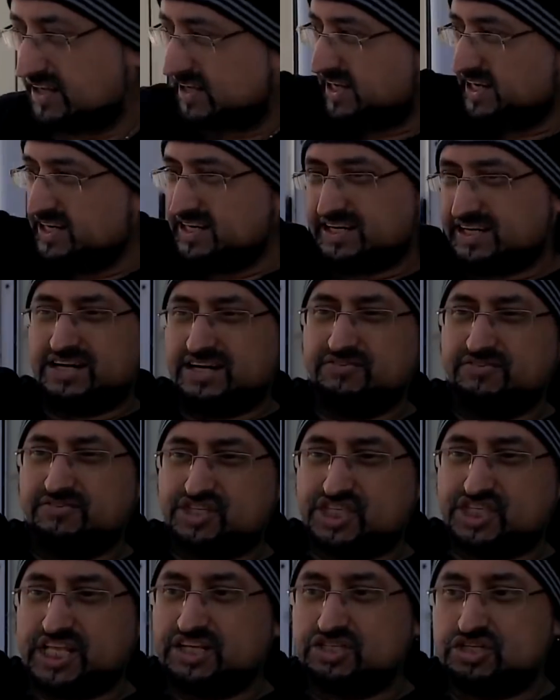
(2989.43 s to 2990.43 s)
in a kind of a
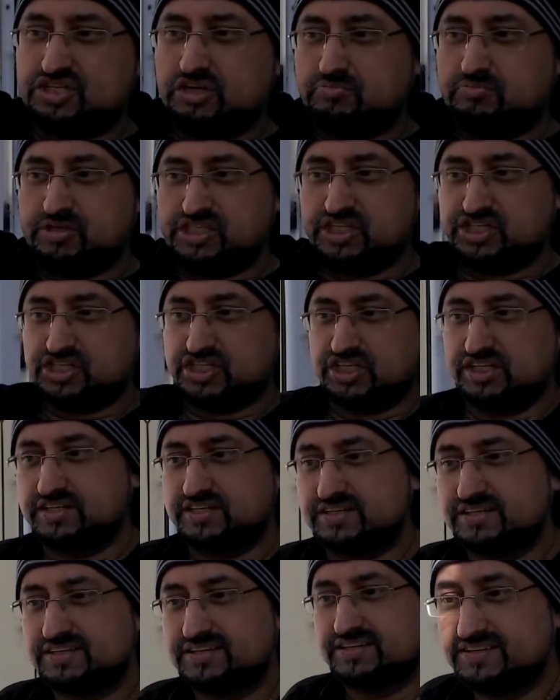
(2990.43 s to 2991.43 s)
statue position.
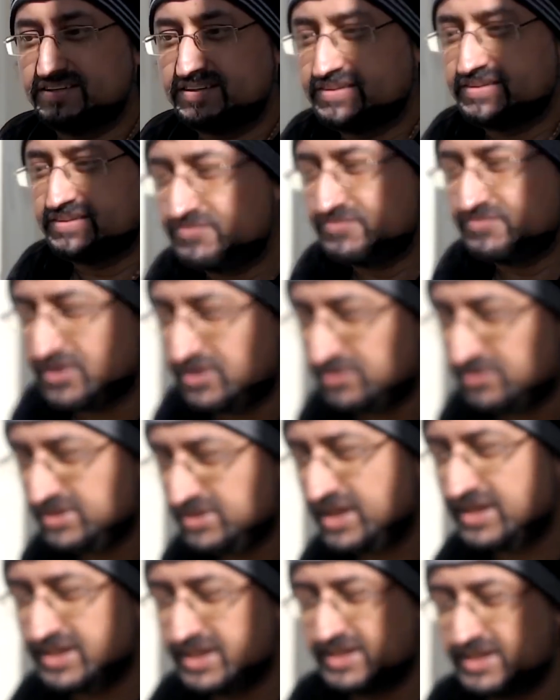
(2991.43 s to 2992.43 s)
So
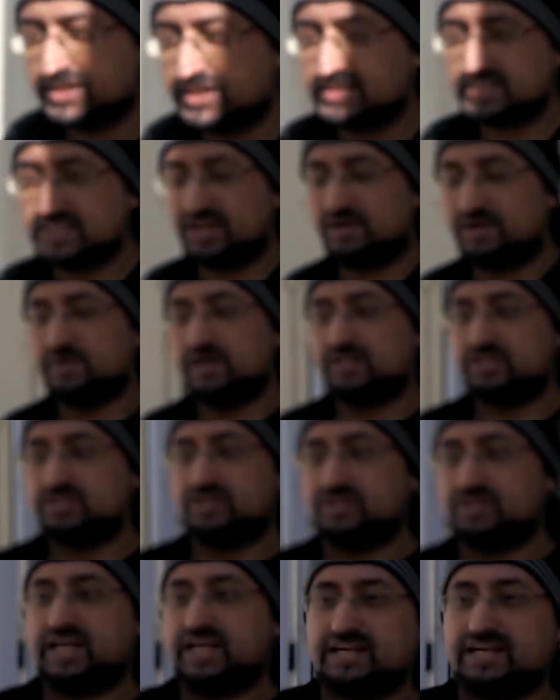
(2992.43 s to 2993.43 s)
yeah. So I'm gonna
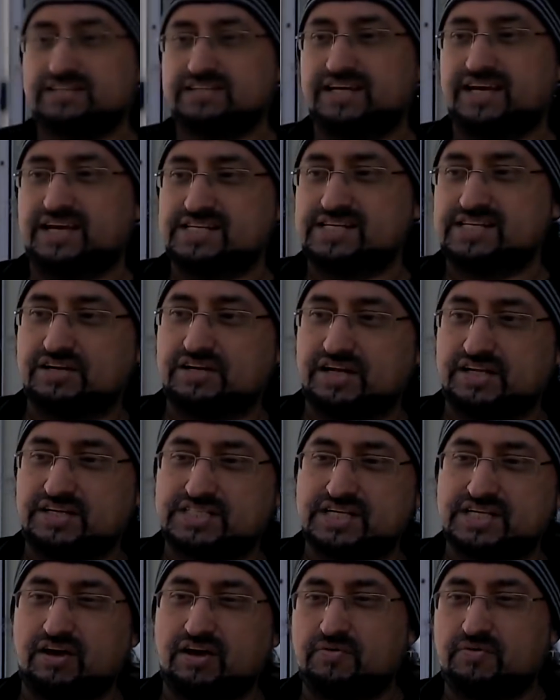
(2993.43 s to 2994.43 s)
do that. Yeah.
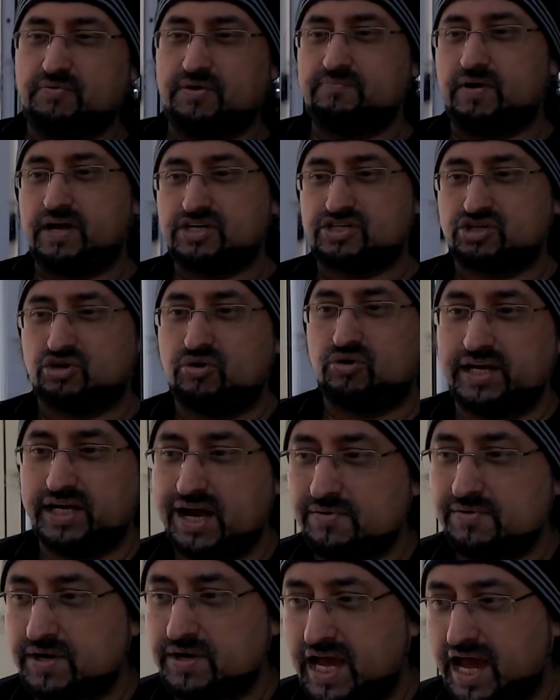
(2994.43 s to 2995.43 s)
So with my drawing,
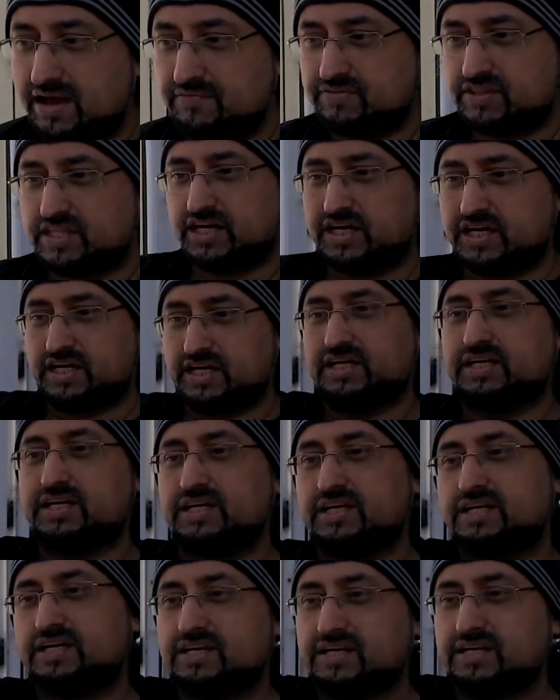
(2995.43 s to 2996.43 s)
I'm gonna have the
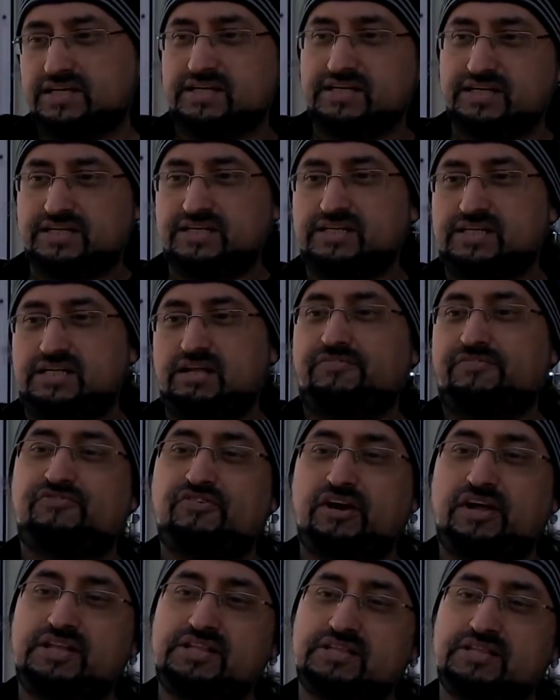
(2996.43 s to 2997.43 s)

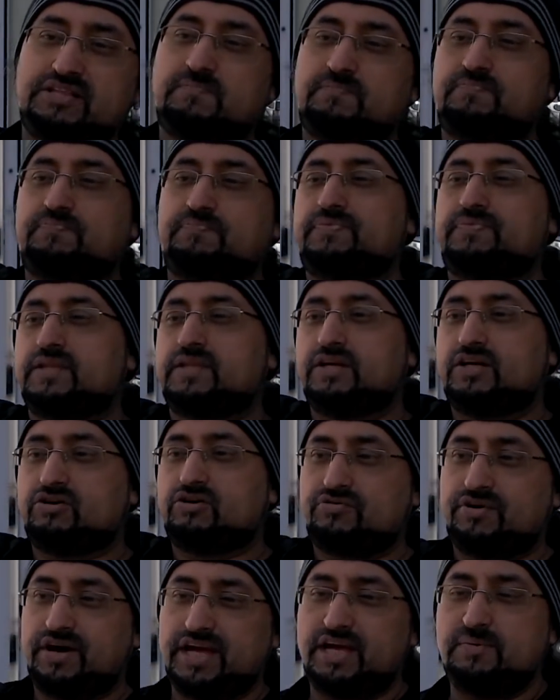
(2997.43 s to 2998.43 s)
different
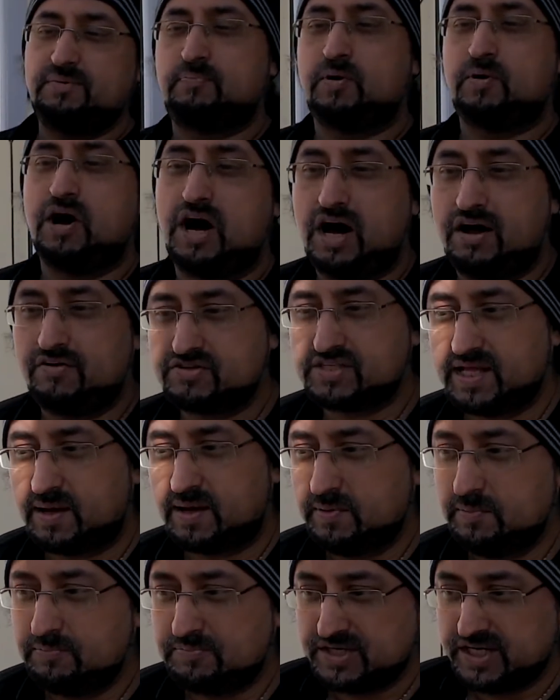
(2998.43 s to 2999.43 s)
career paths that
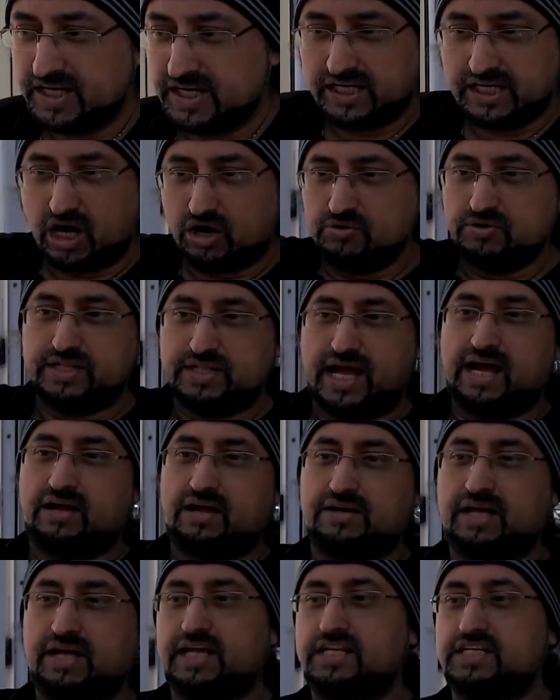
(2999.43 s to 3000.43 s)
people didn't go
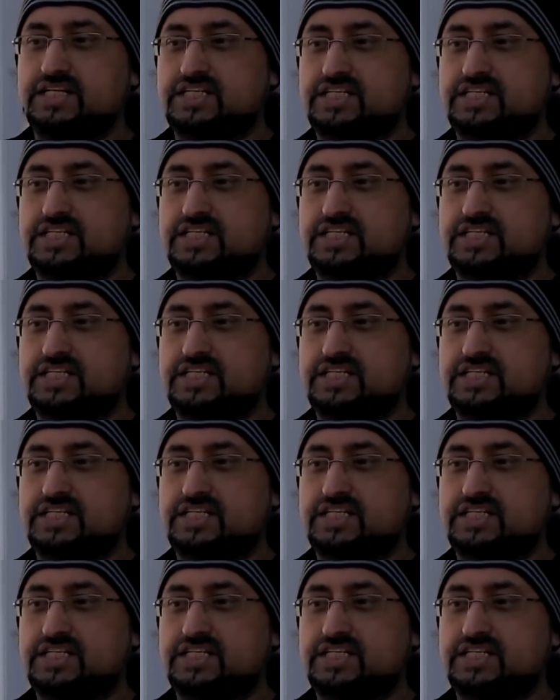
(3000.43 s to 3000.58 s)
down in